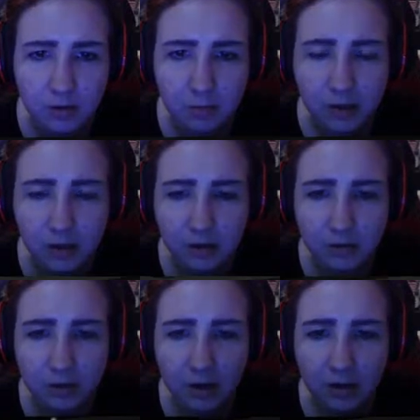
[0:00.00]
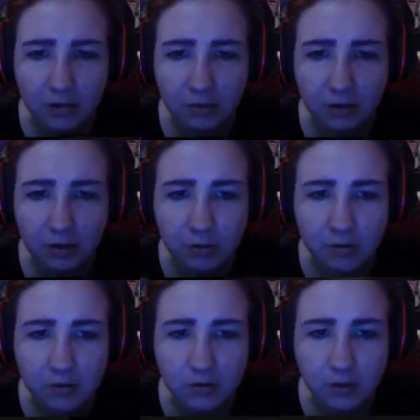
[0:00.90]
But I very much
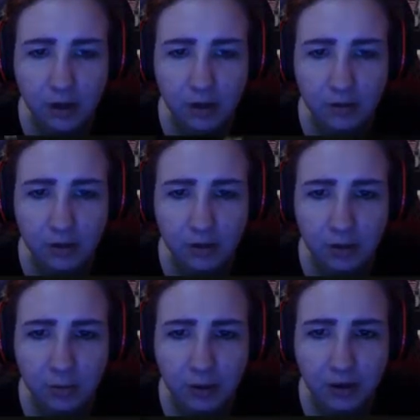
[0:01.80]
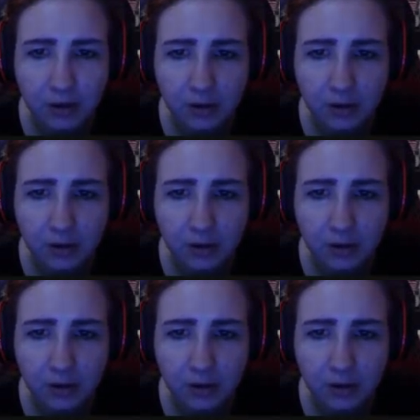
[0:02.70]
enjoy having Obake,